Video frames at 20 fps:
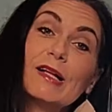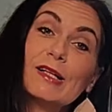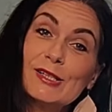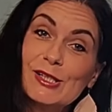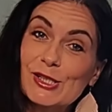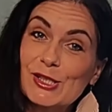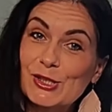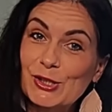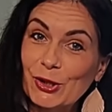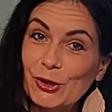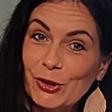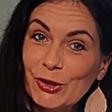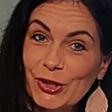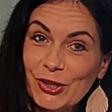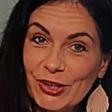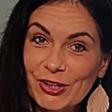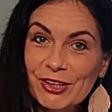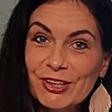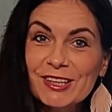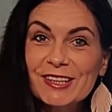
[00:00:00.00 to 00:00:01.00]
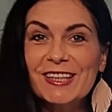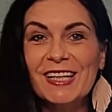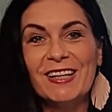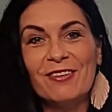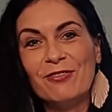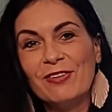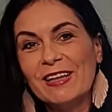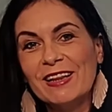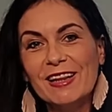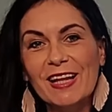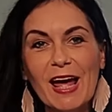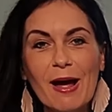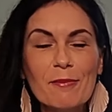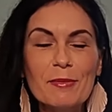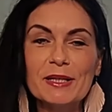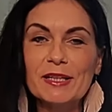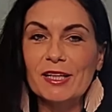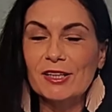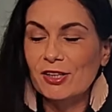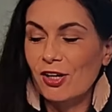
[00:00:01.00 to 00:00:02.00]
smells so good with
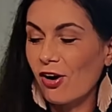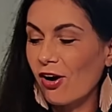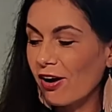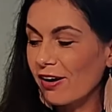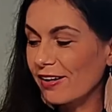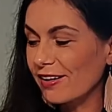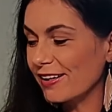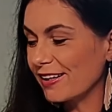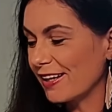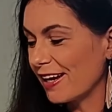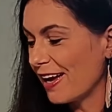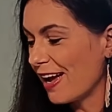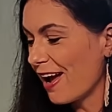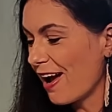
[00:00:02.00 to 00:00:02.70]
lemon and garlic.